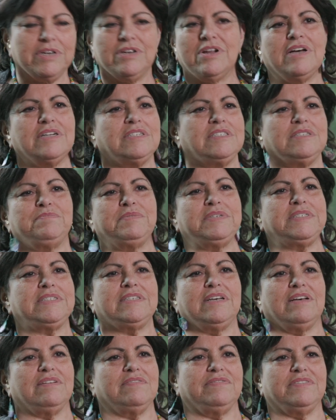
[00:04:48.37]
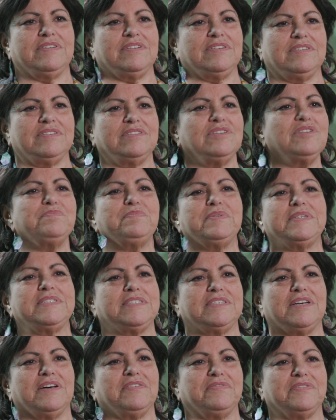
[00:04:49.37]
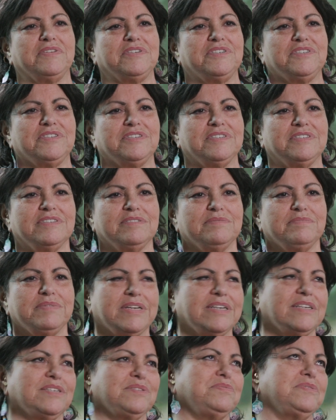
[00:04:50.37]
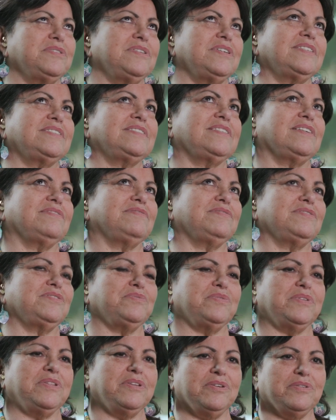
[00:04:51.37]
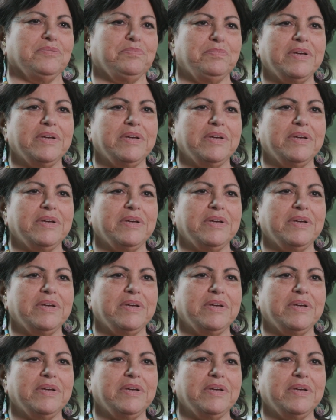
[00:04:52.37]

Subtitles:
not to be selfish. Don't be selfish because we're not selfish with you.